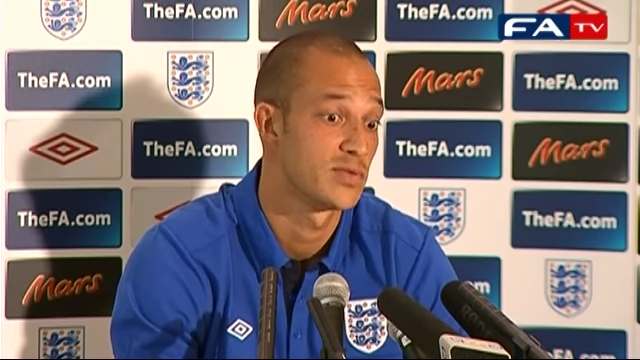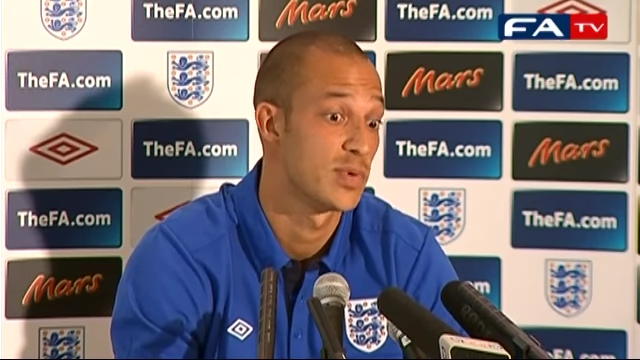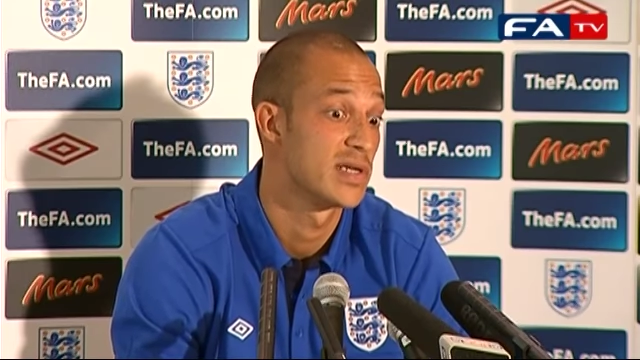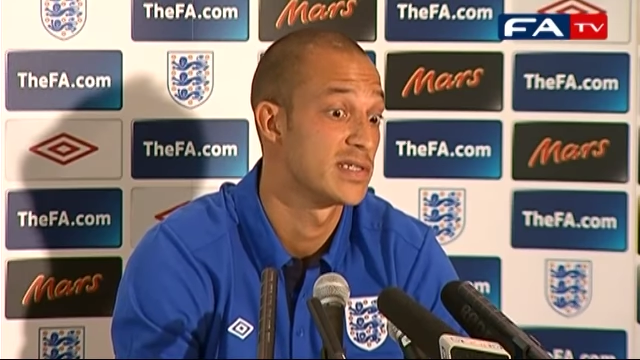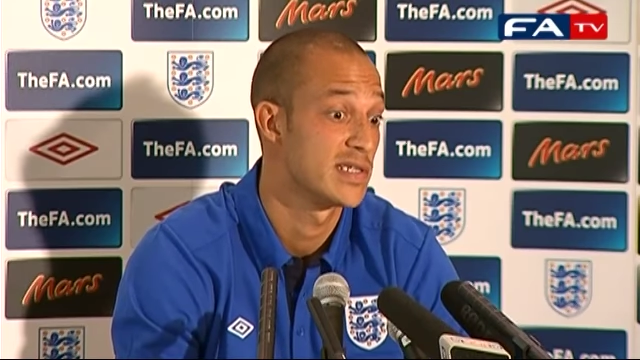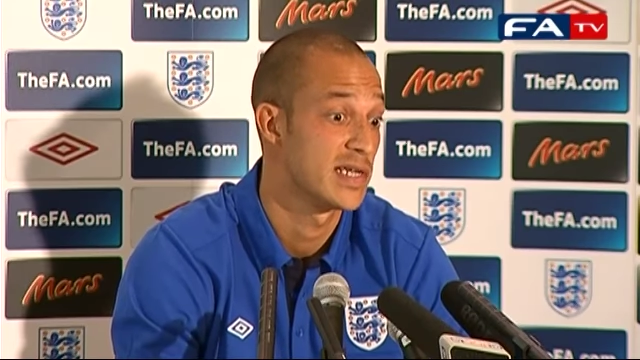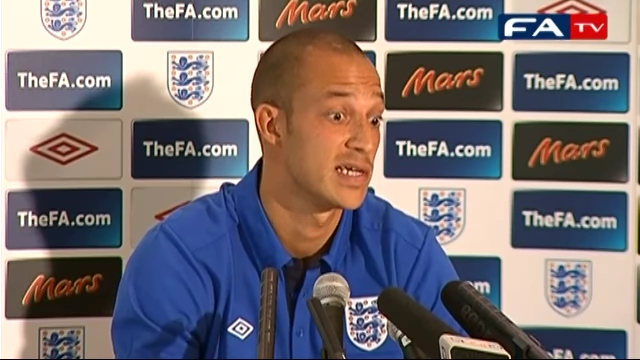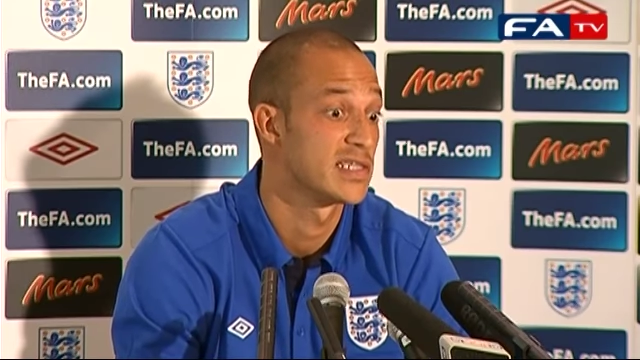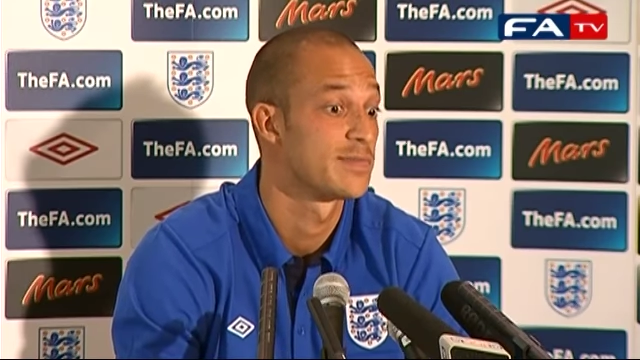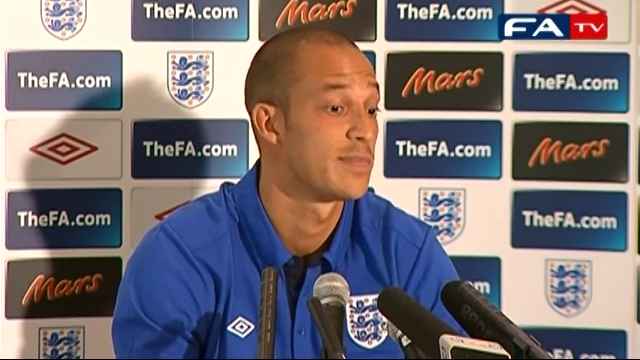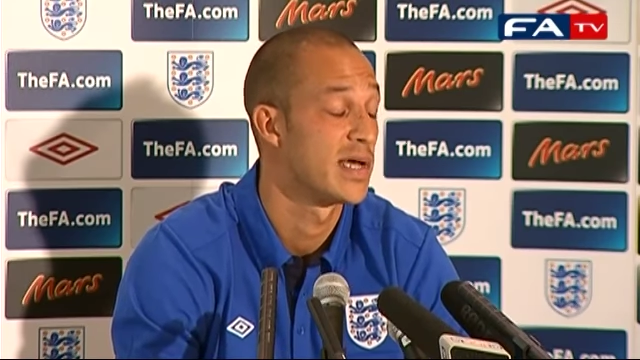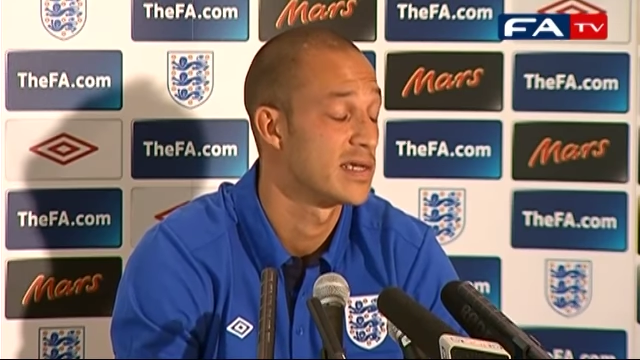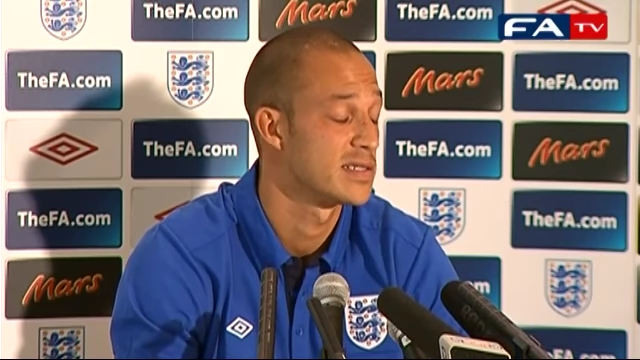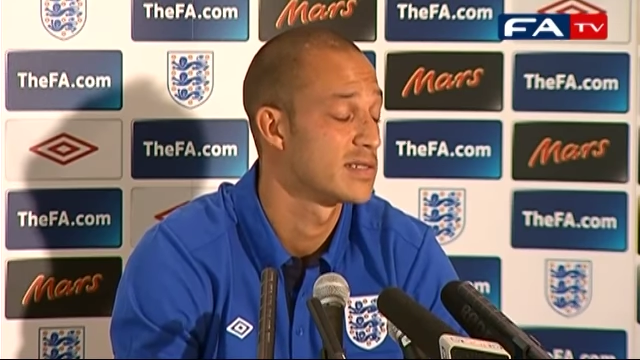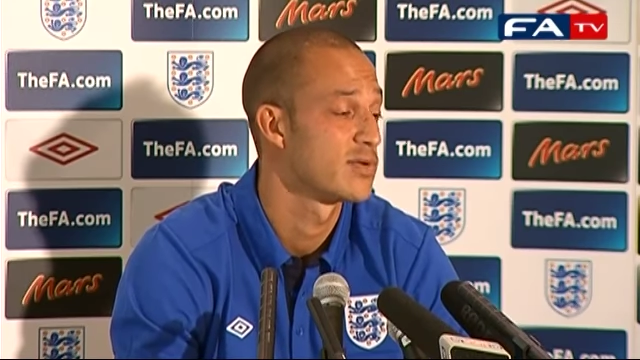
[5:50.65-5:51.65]
well as they'd
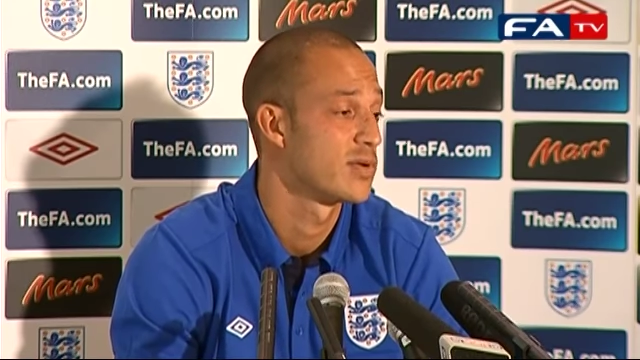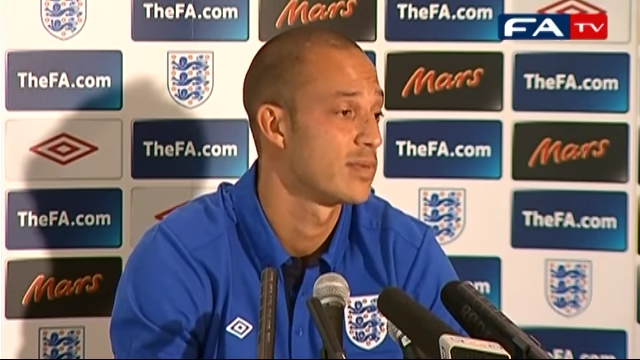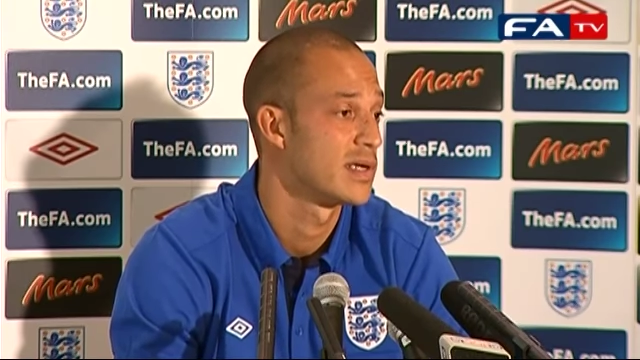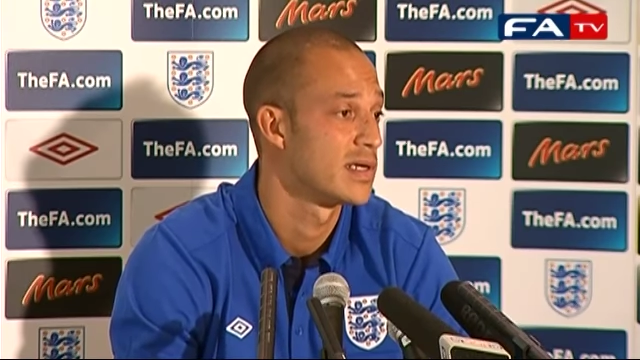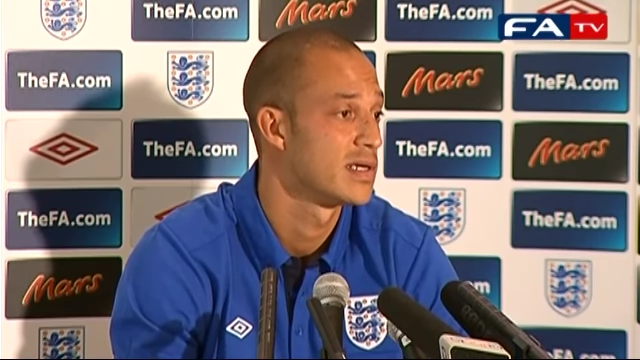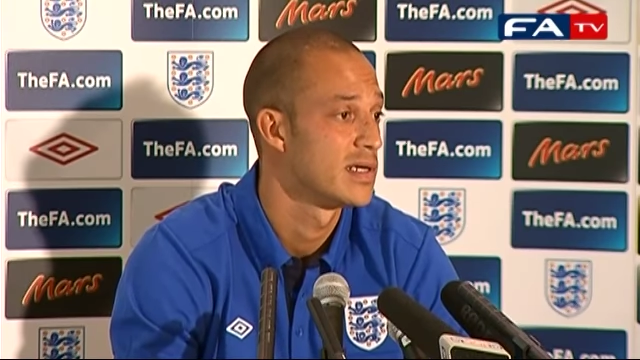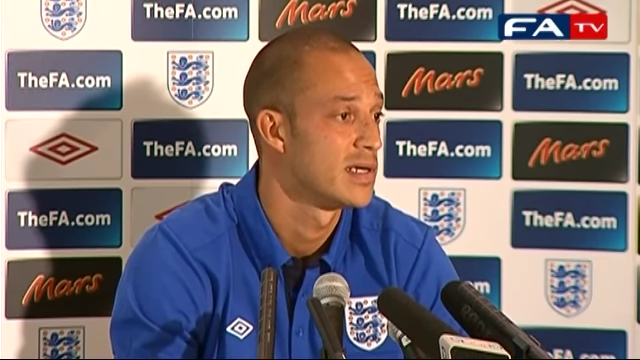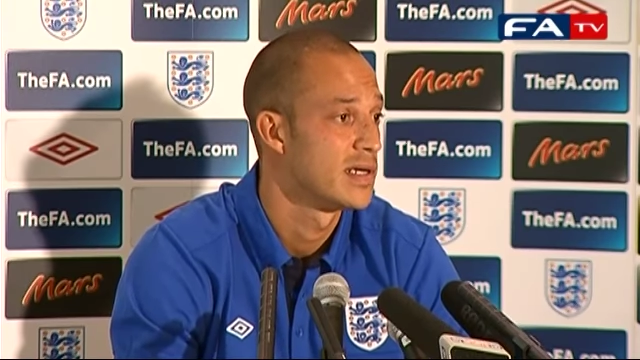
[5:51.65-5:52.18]
expect, probably.